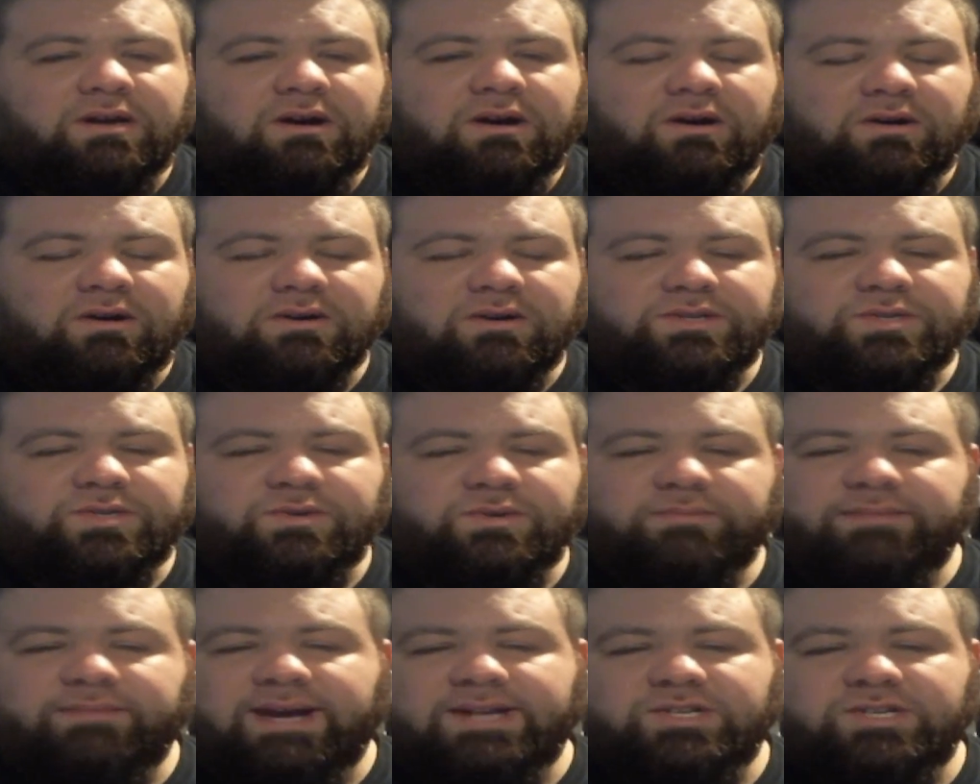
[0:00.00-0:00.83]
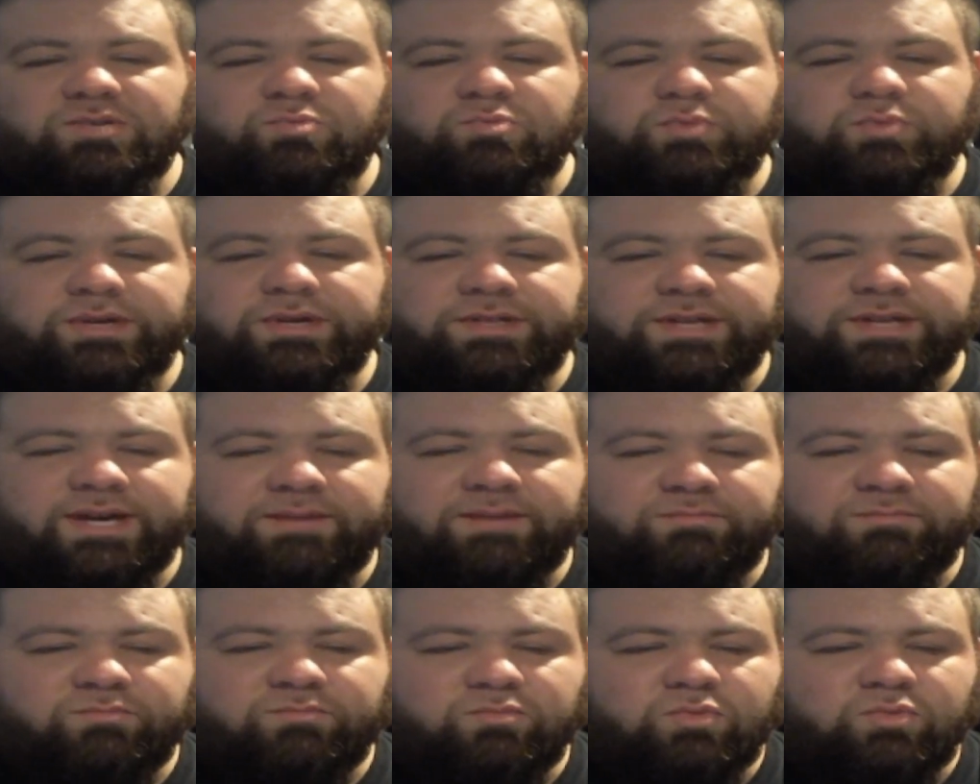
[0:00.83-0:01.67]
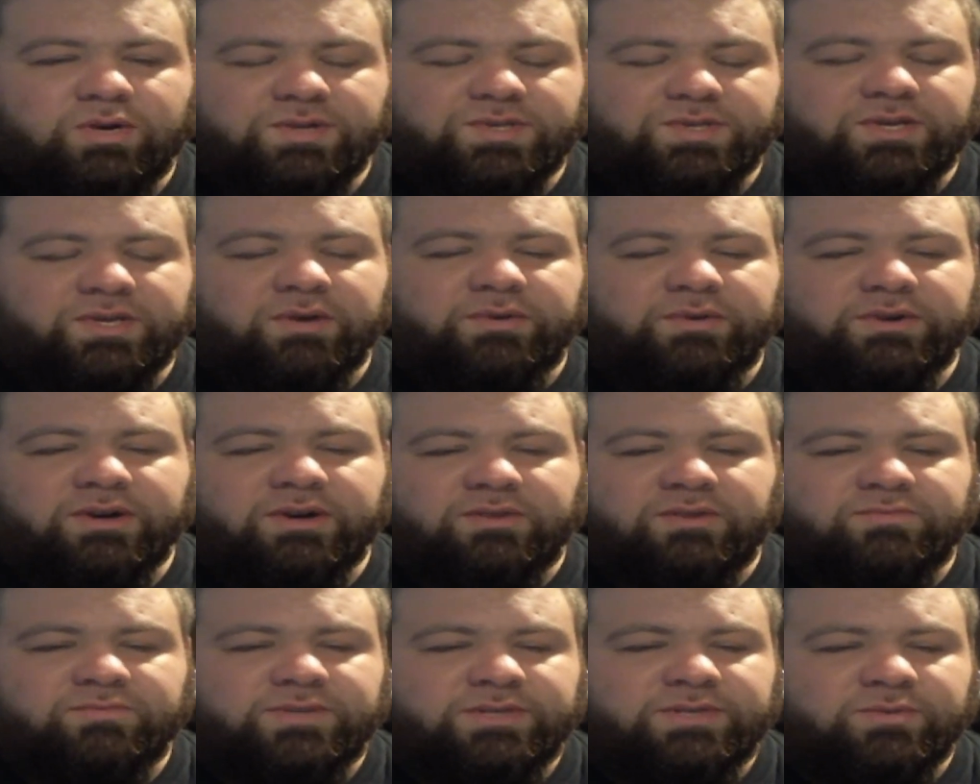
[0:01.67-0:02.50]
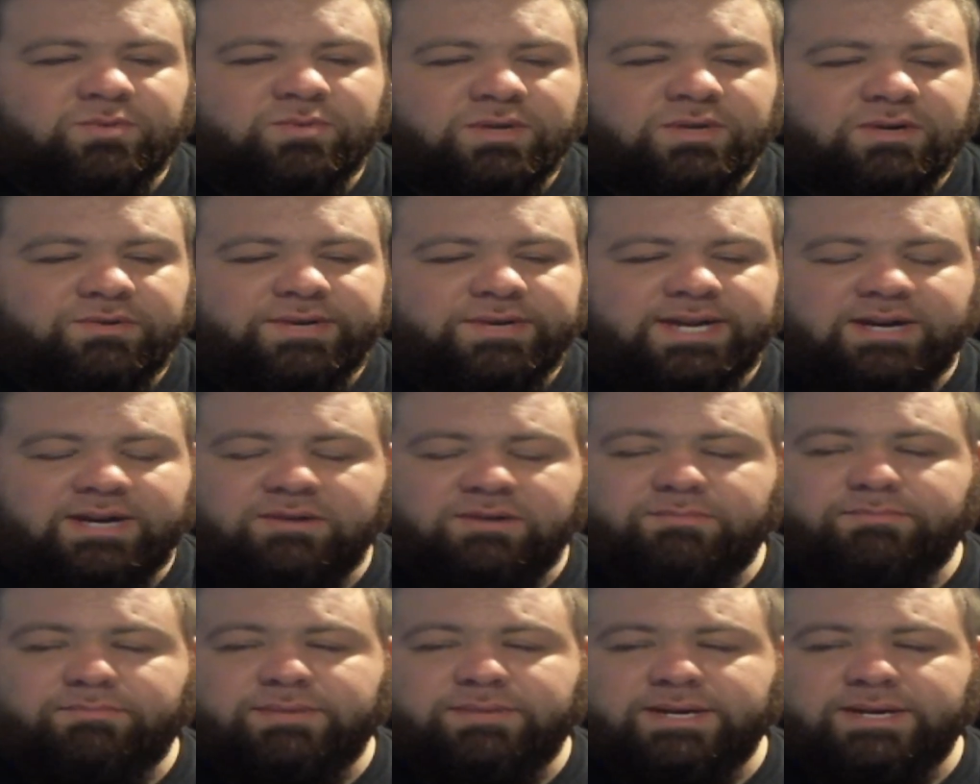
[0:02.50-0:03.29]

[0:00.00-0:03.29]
hard to imagine with what's going on in the world now.